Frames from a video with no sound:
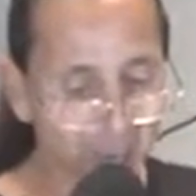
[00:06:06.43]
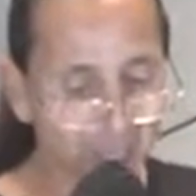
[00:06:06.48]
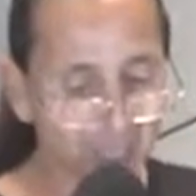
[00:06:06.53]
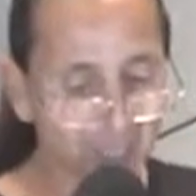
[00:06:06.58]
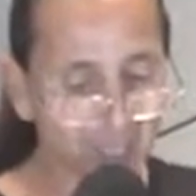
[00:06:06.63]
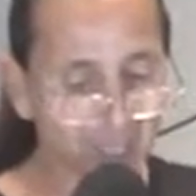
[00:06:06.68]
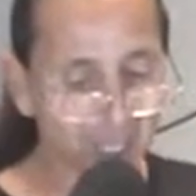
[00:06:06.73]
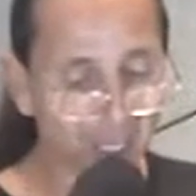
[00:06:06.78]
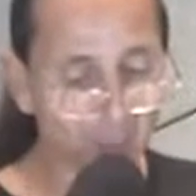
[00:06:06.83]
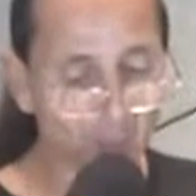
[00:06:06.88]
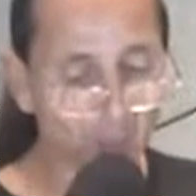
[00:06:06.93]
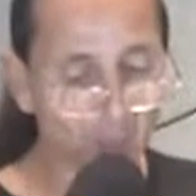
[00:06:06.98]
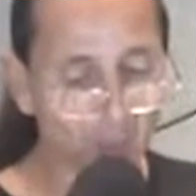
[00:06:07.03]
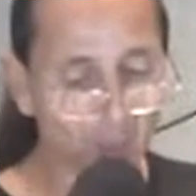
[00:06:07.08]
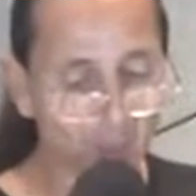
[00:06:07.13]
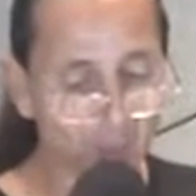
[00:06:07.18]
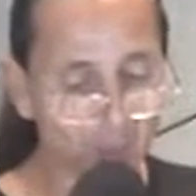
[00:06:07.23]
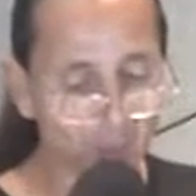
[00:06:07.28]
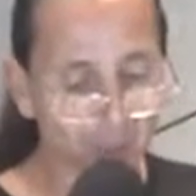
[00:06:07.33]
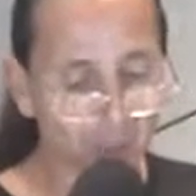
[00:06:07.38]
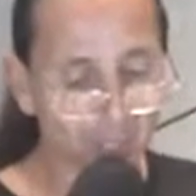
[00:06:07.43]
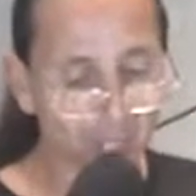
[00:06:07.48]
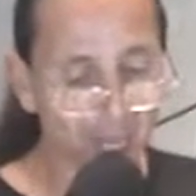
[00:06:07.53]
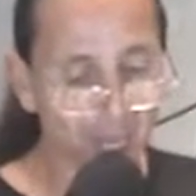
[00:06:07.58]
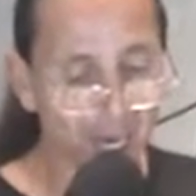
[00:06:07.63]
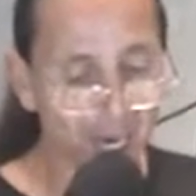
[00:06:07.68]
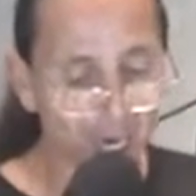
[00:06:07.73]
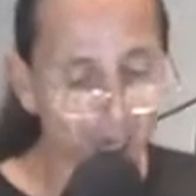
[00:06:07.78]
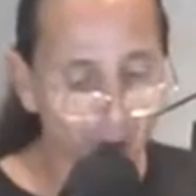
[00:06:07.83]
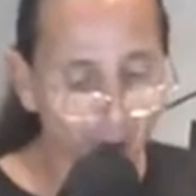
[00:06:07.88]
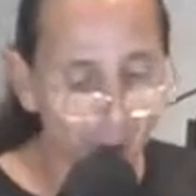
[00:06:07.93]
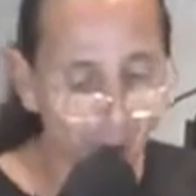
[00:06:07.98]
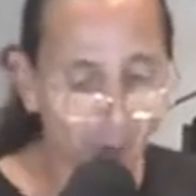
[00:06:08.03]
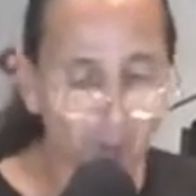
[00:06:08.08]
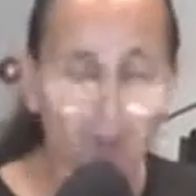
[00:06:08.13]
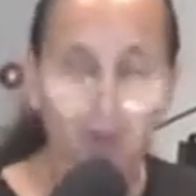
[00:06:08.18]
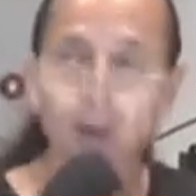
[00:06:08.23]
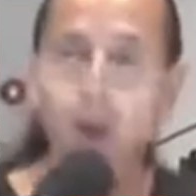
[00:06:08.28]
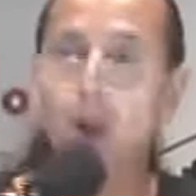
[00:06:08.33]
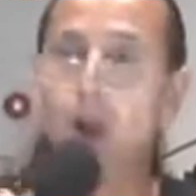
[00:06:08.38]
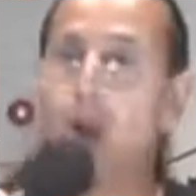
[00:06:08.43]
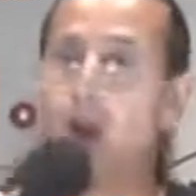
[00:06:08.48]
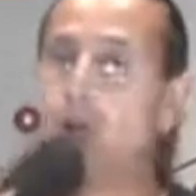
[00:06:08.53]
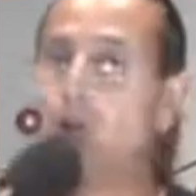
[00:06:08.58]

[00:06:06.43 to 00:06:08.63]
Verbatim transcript: being led away with the error